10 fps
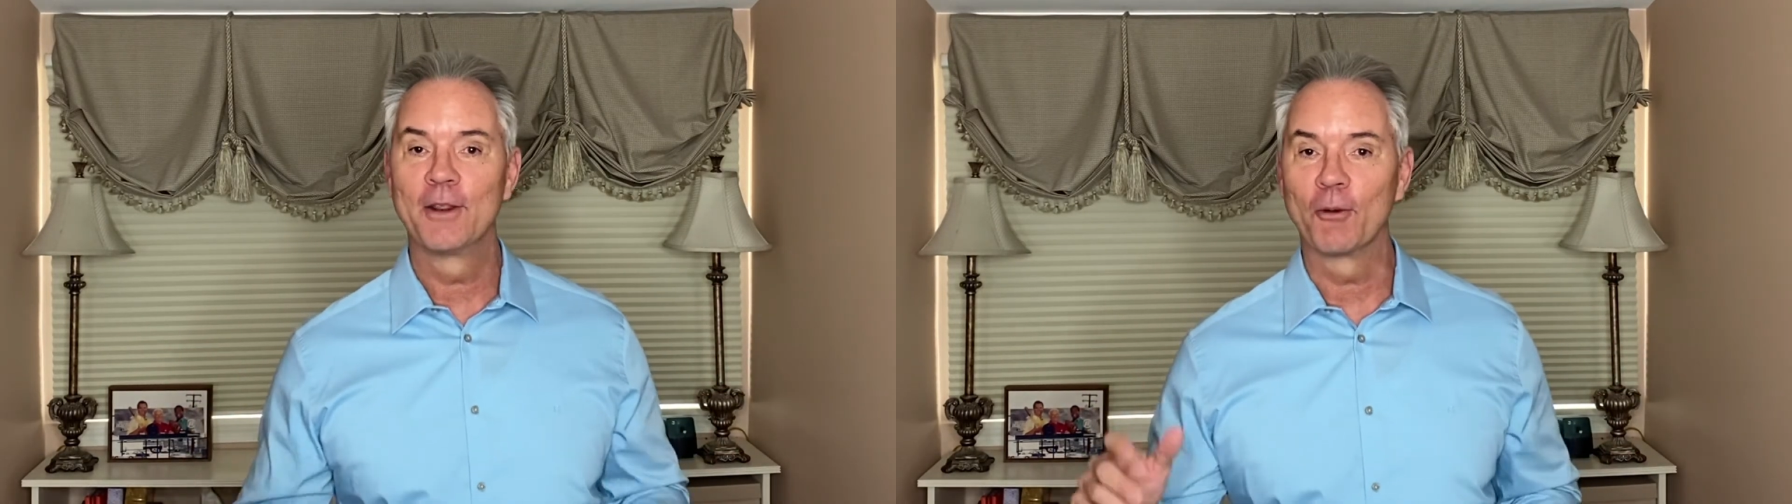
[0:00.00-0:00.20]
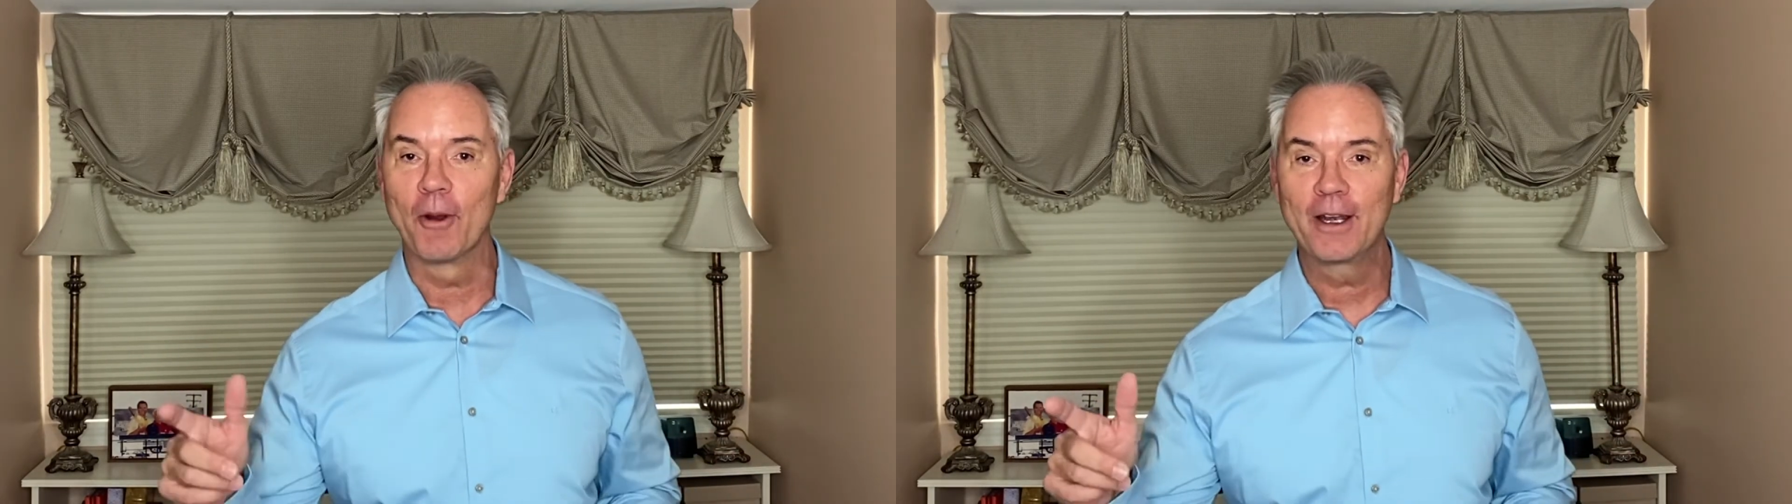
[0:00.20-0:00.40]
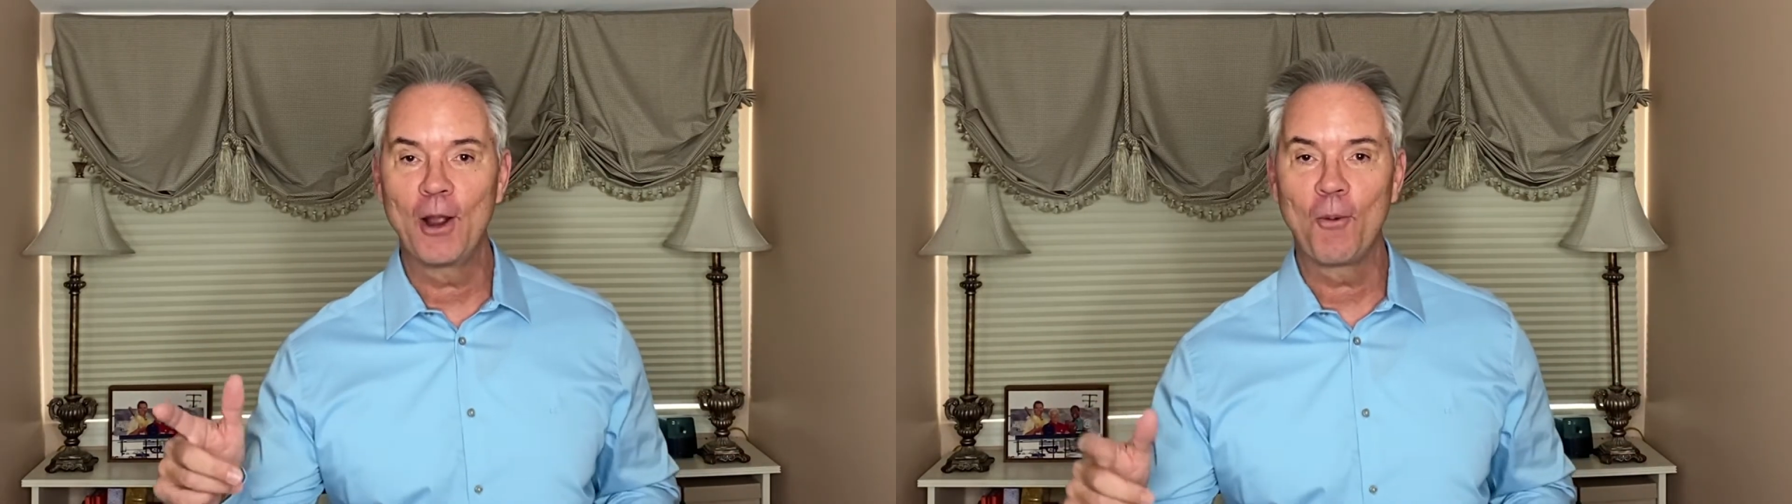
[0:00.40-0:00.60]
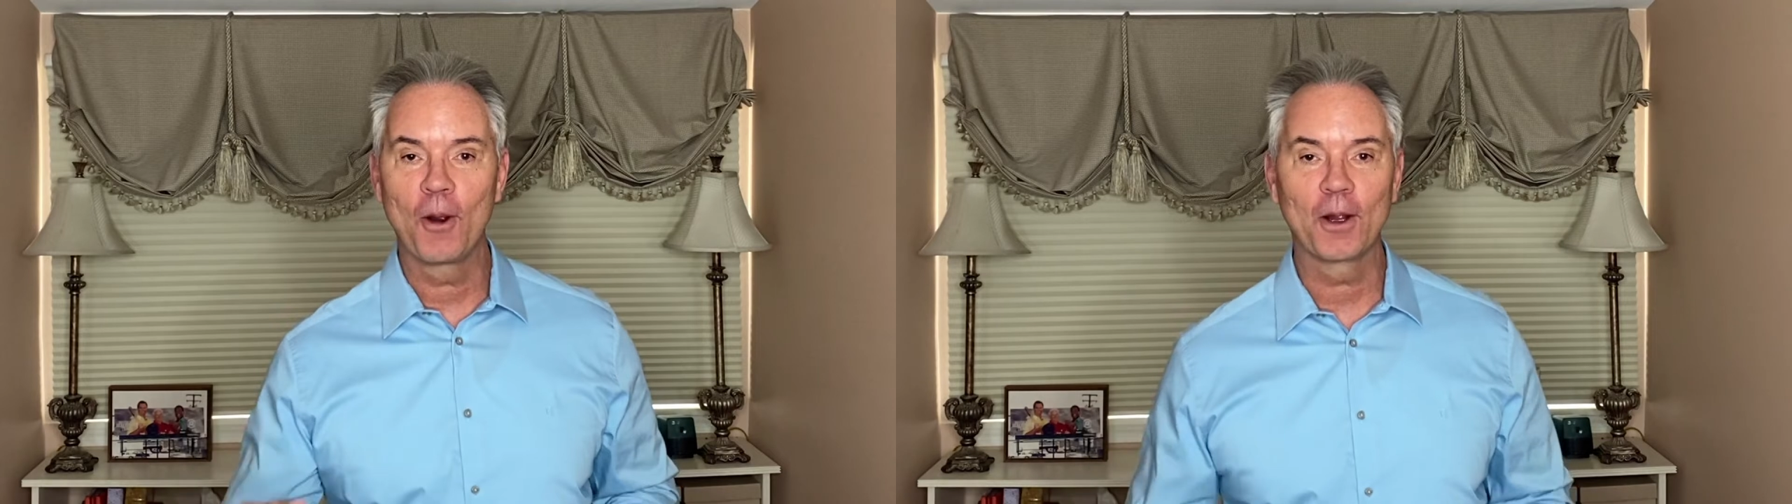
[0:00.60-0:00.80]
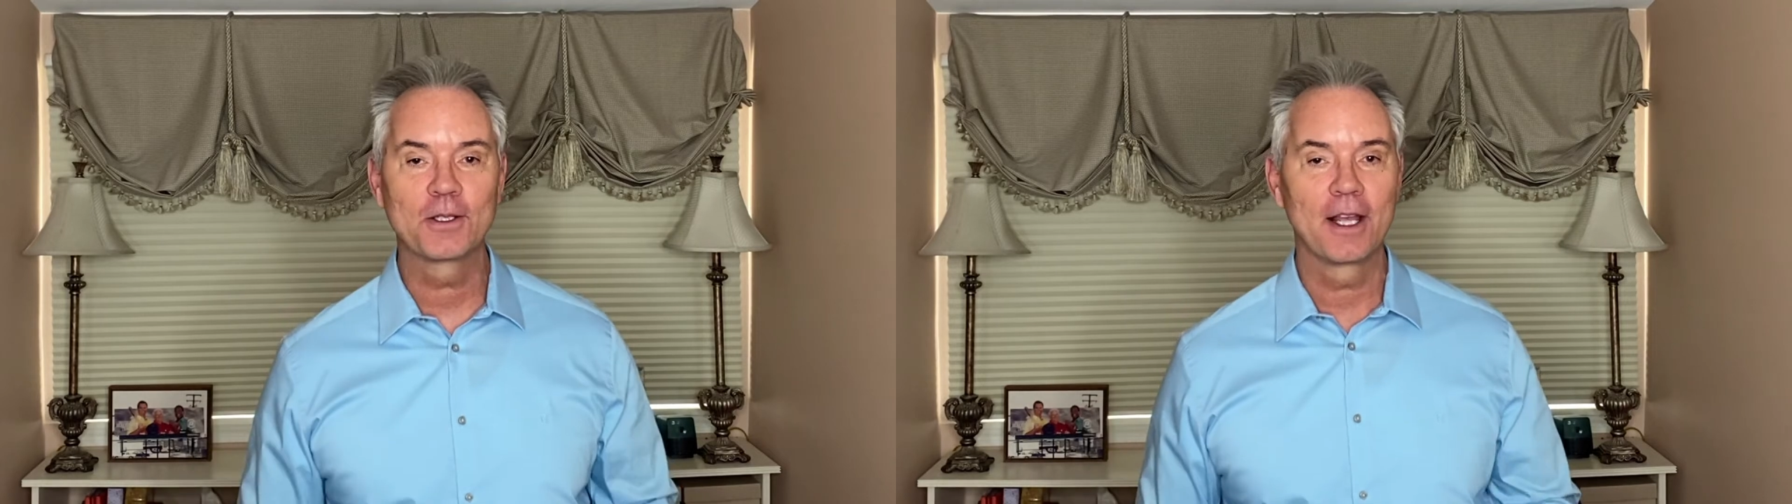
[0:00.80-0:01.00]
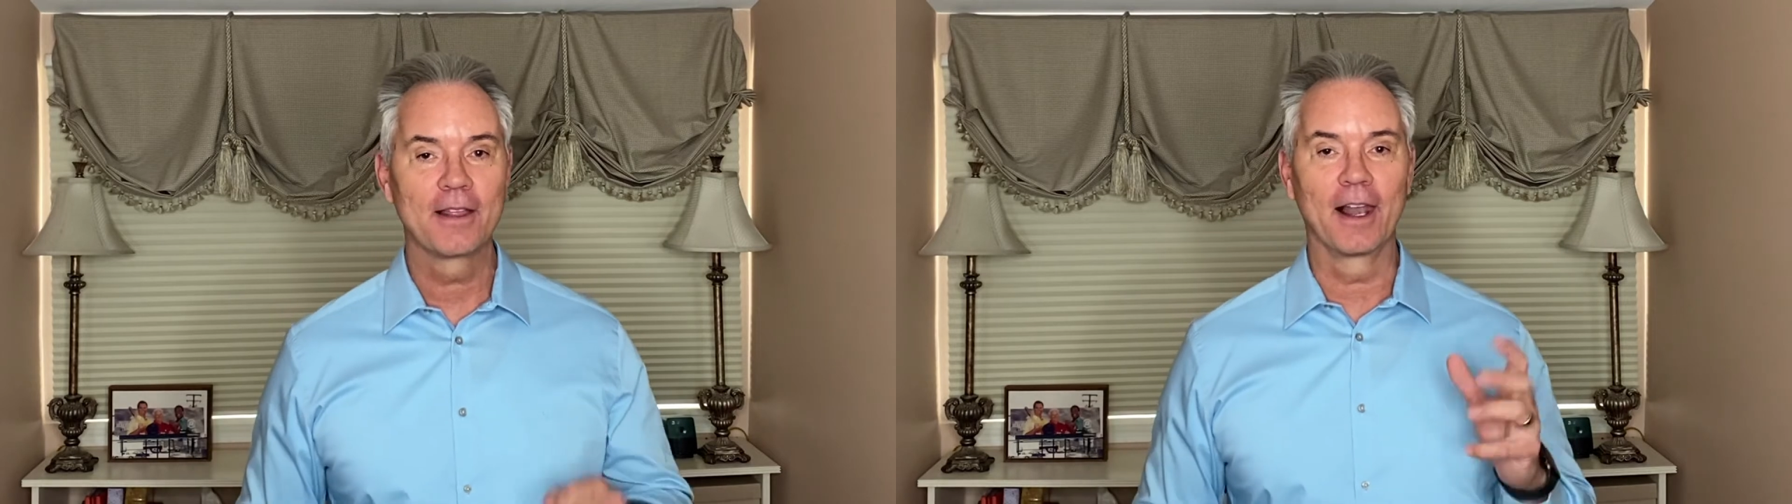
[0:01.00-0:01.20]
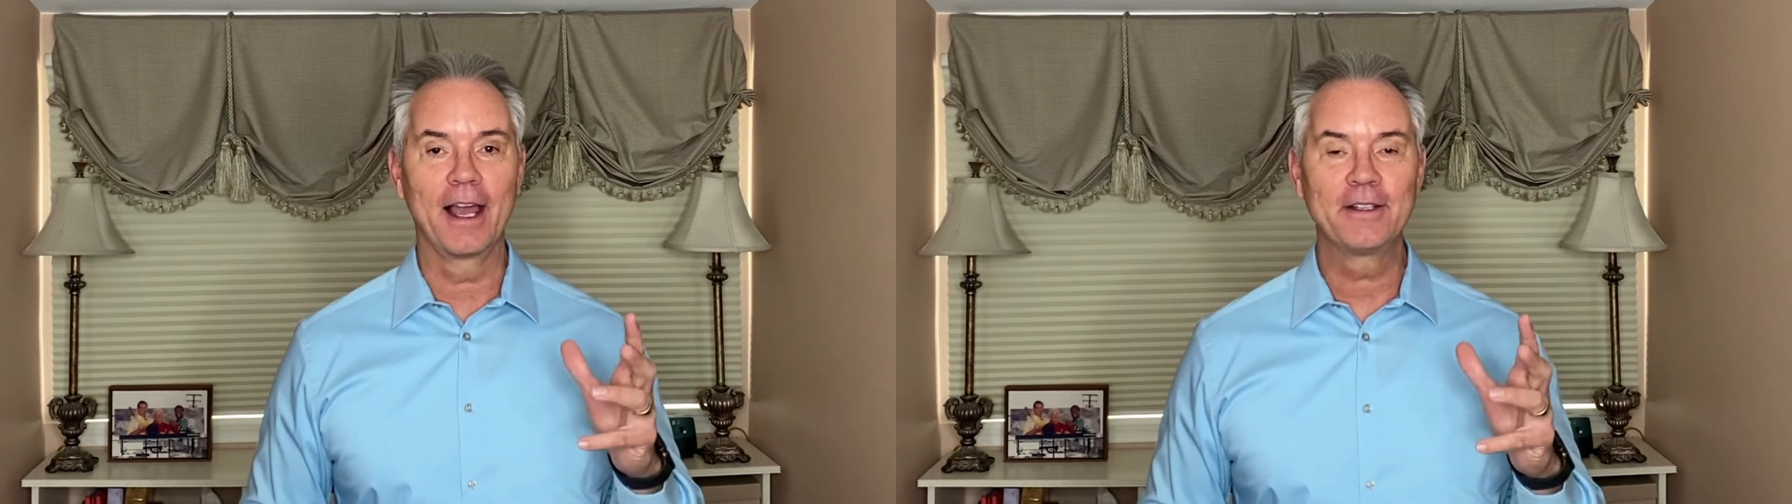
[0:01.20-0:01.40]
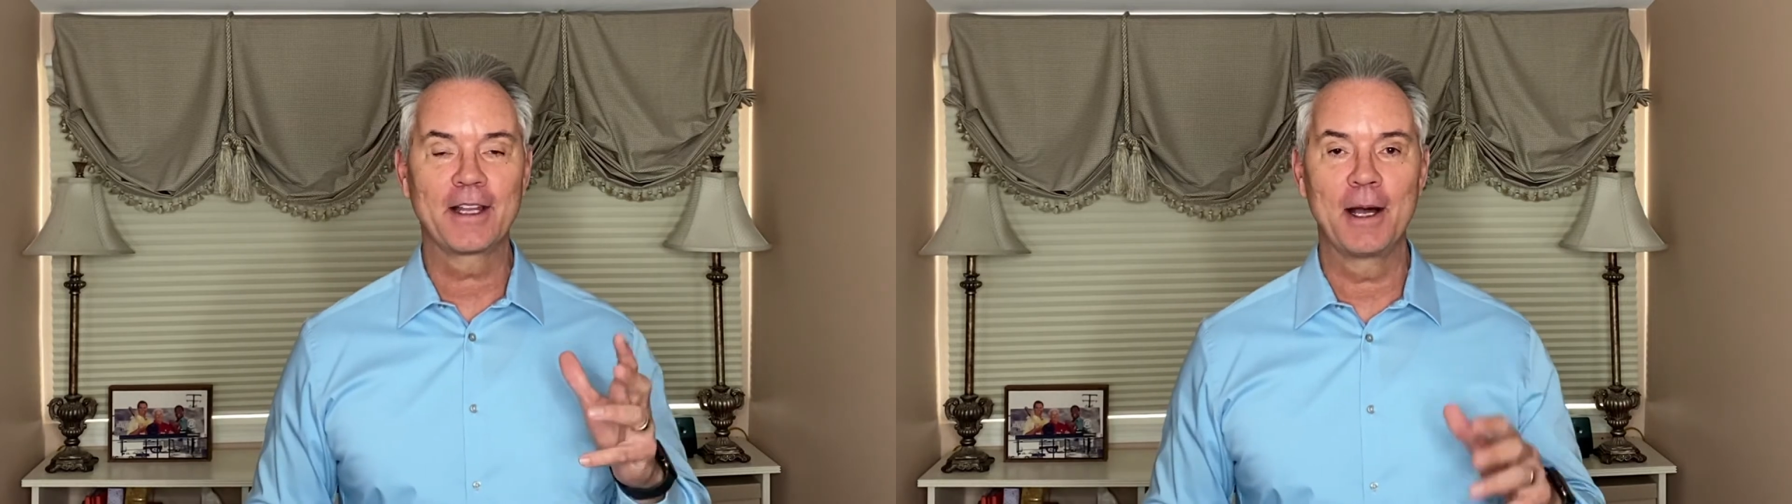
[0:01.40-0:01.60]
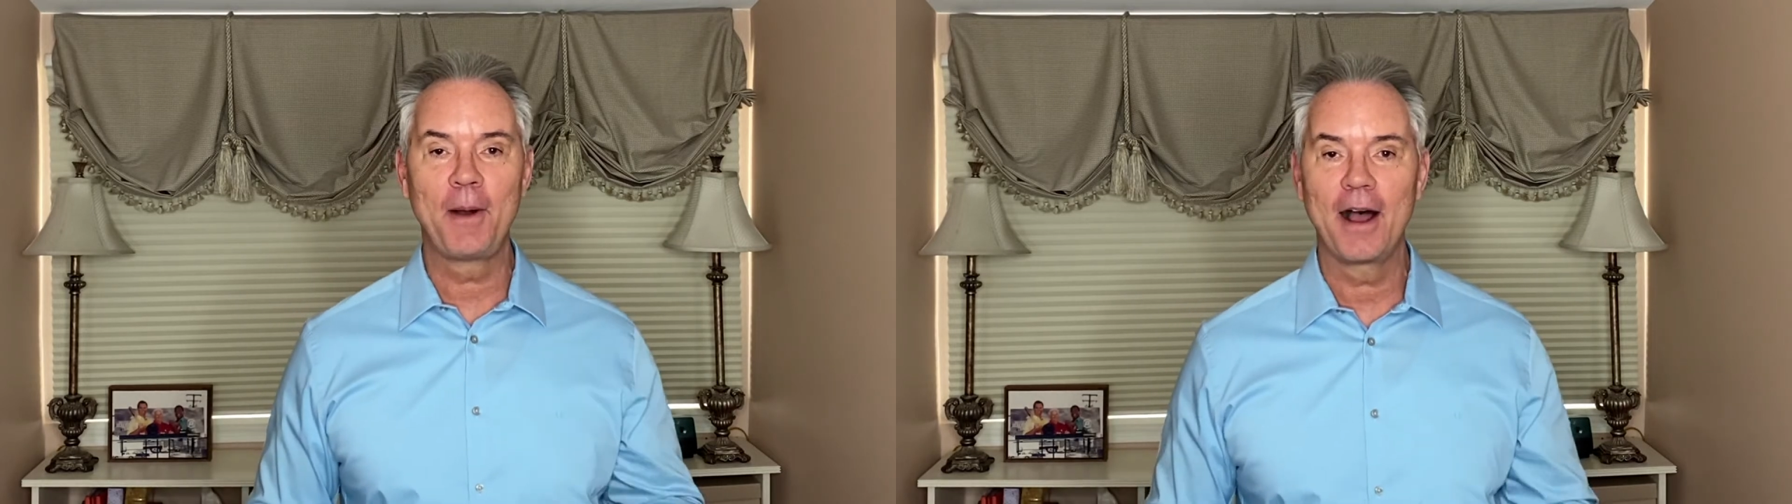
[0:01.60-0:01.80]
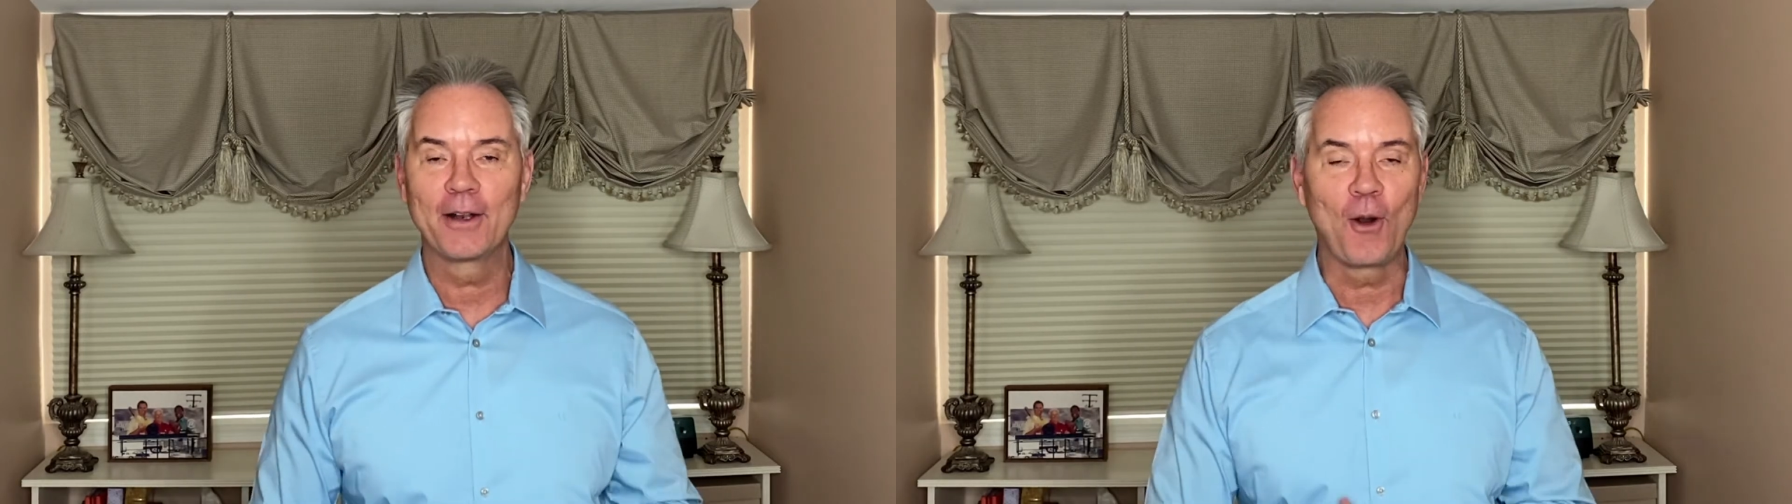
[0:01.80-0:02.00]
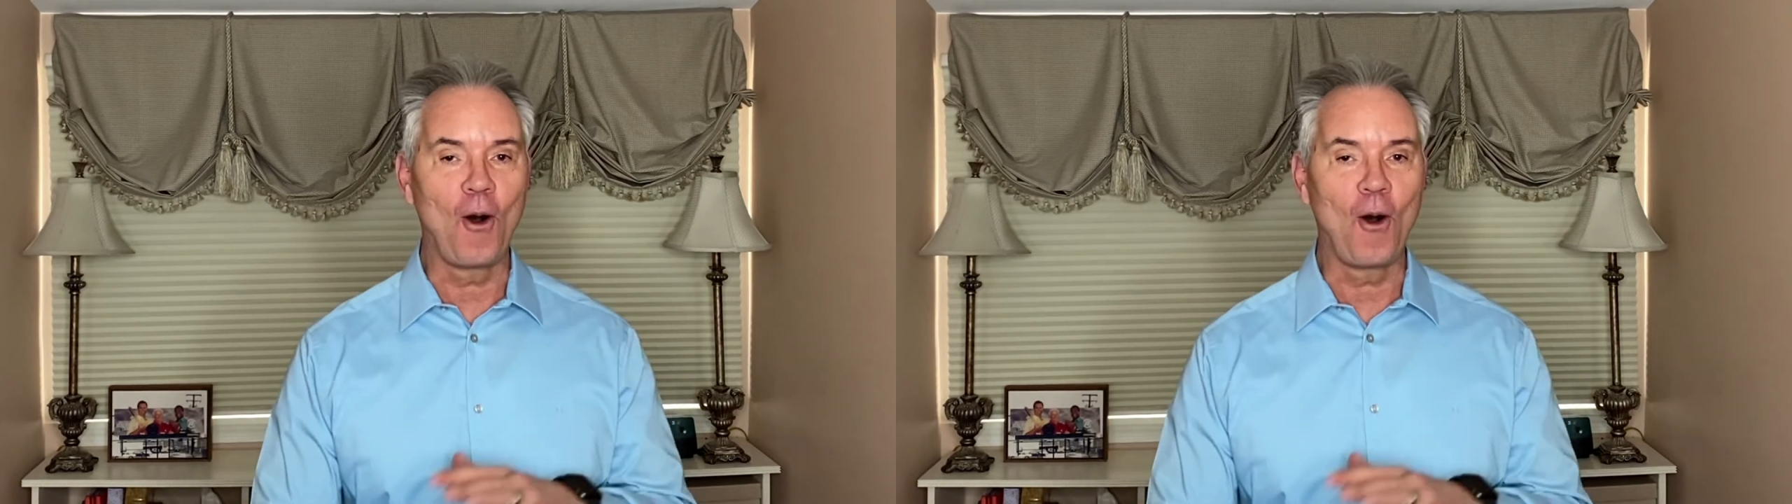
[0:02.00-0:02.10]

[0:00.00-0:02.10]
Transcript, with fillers: The radio works, the lights come on,